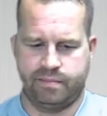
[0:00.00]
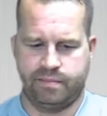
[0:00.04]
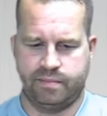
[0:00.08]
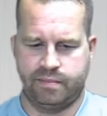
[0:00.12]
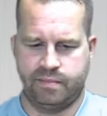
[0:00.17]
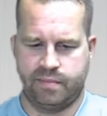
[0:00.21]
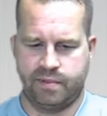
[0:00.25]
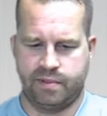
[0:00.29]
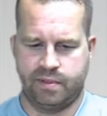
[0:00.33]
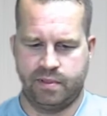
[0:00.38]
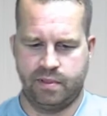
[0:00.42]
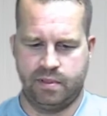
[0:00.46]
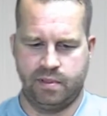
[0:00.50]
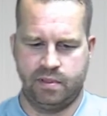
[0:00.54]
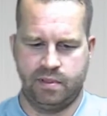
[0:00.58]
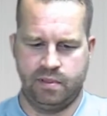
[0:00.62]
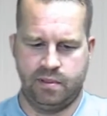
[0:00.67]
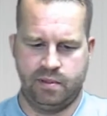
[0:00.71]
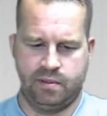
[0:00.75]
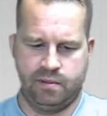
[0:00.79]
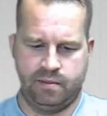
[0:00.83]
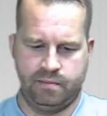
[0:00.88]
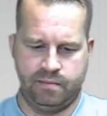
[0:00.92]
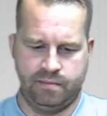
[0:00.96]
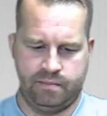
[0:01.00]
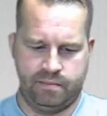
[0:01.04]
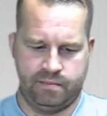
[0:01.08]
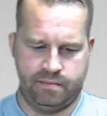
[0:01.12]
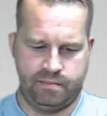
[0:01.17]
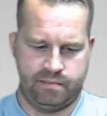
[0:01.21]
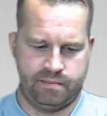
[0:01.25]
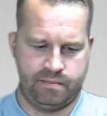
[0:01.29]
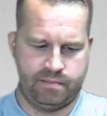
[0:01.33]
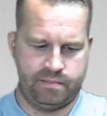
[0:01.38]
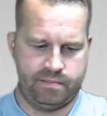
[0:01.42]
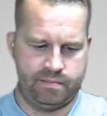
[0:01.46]

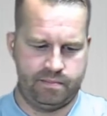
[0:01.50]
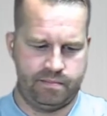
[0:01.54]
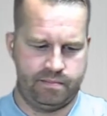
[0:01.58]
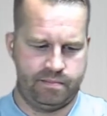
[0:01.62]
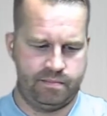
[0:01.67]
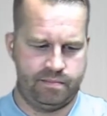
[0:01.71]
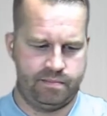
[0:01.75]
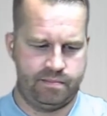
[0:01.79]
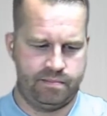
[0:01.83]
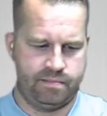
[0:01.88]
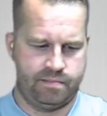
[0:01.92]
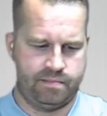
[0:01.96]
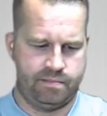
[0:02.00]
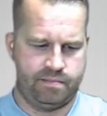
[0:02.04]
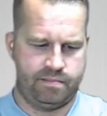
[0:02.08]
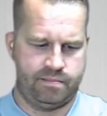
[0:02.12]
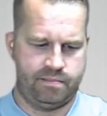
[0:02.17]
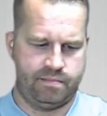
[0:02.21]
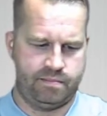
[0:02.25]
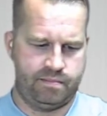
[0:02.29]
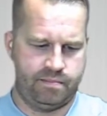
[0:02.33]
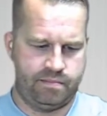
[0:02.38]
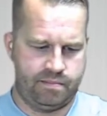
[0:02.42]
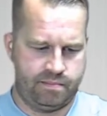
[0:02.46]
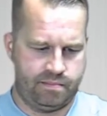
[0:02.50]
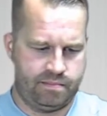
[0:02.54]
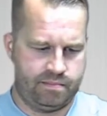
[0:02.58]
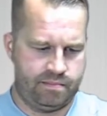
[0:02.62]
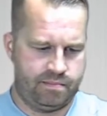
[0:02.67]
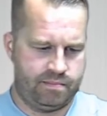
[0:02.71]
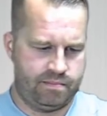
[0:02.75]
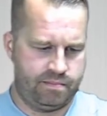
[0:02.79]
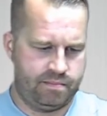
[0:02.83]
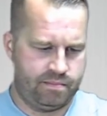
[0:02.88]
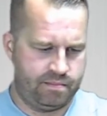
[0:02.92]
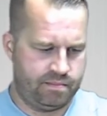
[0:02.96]

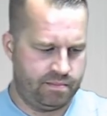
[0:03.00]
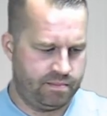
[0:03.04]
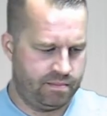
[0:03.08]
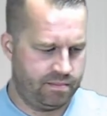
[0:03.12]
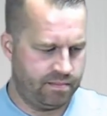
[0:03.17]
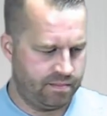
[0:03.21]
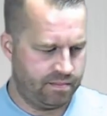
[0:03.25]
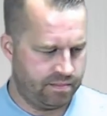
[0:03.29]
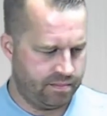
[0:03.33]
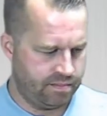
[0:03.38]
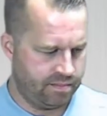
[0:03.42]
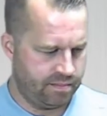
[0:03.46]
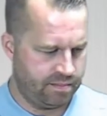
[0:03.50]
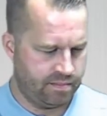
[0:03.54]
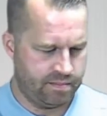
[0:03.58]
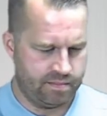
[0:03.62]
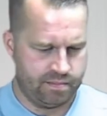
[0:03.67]
(silence)